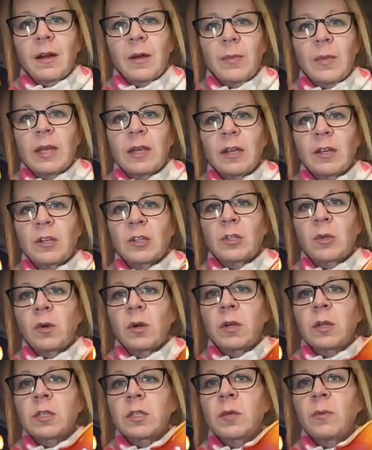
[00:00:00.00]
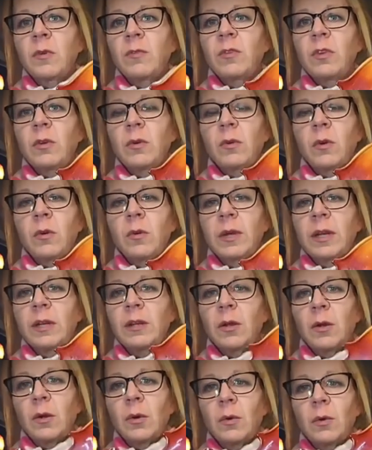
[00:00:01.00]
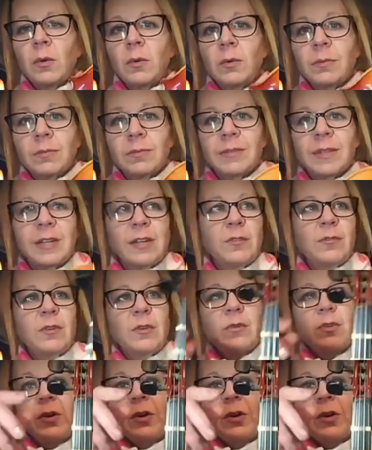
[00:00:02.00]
making sure some of you already know that if you